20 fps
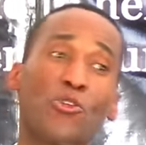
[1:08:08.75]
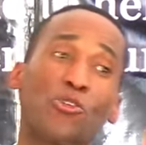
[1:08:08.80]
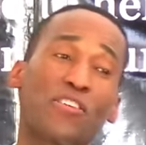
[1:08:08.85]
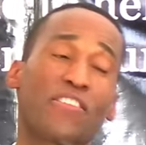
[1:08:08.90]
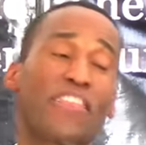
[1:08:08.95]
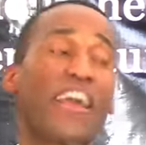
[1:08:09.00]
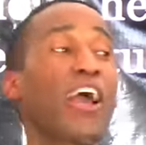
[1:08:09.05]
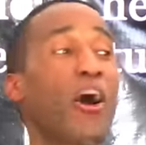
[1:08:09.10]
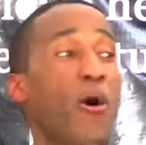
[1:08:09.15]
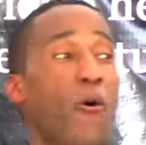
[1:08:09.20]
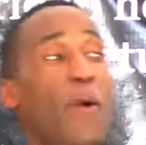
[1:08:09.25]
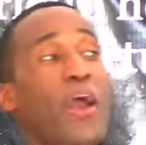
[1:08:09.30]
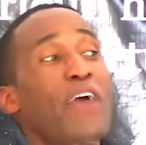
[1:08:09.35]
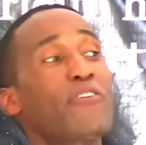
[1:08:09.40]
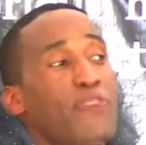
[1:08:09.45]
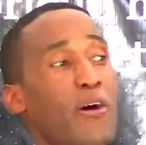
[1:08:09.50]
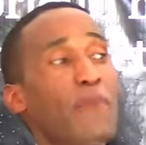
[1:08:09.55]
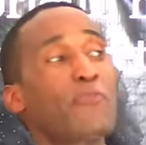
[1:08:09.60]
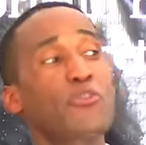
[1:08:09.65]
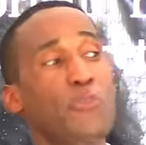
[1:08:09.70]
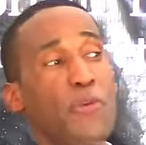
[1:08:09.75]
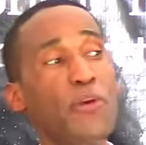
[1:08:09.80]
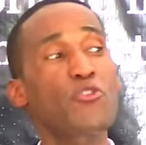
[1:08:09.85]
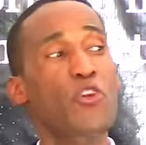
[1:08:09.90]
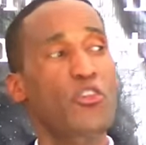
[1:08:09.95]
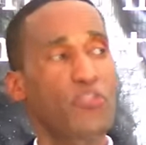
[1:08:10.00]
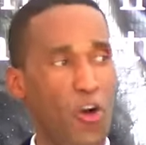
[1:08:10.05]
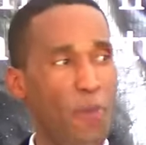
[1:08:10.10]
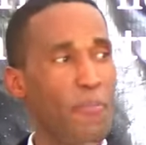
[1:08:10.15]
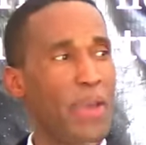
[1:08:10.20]
to stay away from
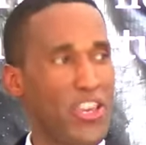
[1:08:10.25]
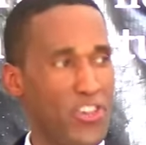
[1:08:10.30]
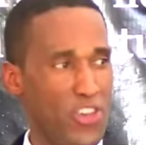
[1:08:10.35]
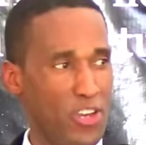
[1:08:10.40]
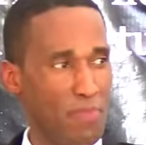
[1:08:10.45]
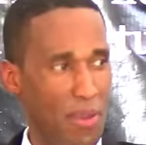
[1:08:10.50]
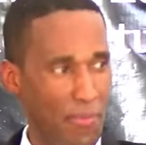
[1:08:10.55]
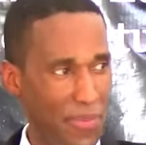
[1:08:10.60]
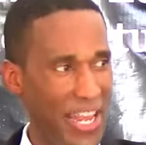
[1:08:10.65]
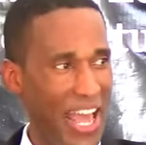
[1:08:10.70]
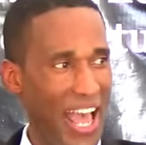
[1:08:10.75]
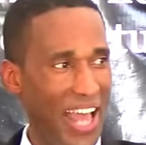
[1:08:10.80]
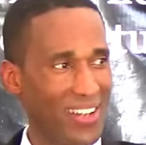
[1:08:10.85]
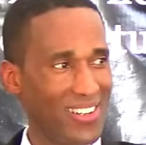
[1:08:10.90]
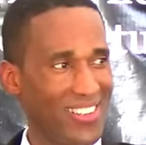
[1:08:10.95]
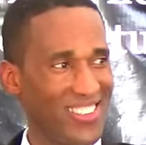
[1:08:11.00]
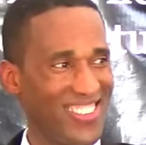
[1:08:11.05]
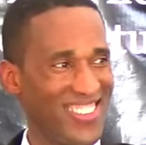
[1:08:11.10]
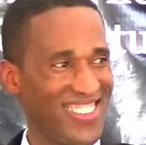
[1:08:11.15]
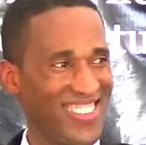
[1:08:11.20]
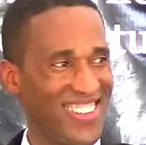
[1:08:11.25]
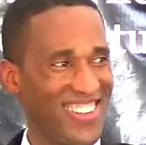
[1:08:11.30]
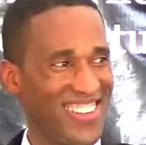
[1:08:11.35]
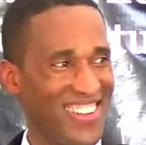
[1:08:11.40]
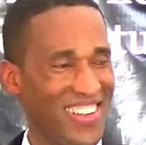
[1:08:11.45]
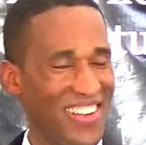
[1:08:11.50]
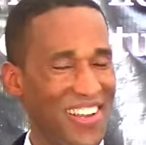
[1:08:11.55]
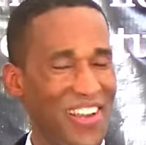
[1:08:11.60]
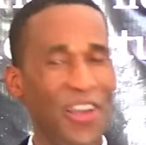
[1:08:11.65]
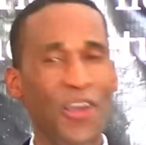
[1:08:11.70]
spiritual formation. Remember that?
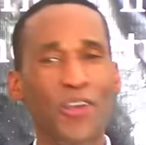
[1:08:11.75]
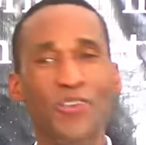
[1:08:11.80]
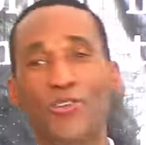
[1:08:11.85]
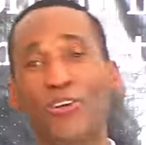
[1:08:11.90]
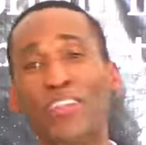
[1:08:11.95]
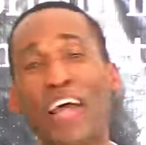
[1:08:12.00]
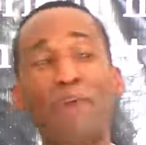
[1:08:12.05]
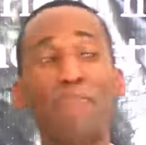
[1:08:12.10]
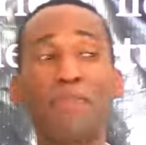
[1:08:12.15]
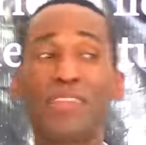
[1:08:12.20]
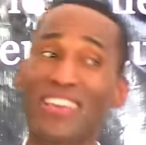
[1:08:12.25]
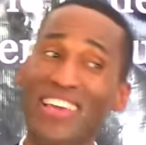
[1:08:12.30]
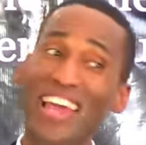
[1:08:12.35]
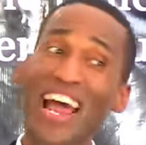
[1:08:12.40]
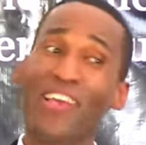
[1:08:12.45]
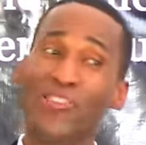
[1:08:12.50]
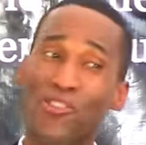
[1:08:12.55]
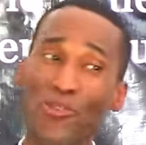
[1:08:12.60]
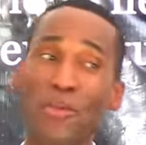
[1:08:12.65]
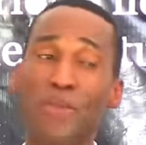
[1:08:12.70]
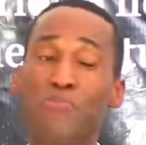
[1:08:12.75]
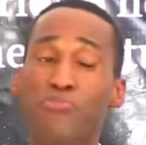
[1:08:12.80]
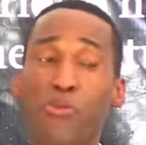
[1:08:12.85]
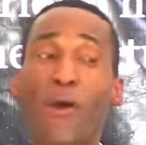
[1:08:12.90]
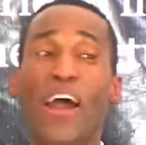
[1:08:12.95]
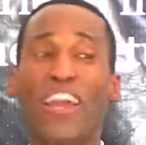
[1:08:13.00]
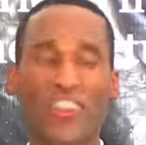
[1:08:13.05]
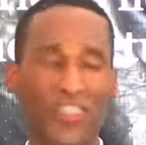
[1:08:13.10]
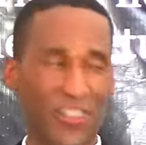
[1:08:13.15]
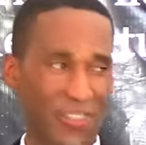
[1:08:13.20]
So that means he has to be
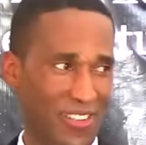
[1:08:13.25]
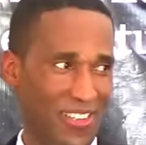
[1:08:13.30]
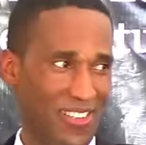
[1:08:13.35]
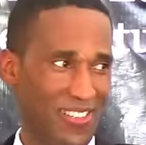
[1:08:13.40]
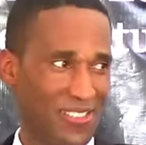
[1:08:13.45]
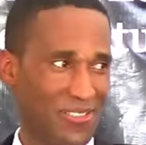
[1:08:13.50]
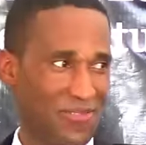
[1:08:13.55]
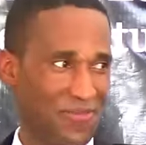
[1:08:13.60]
prior.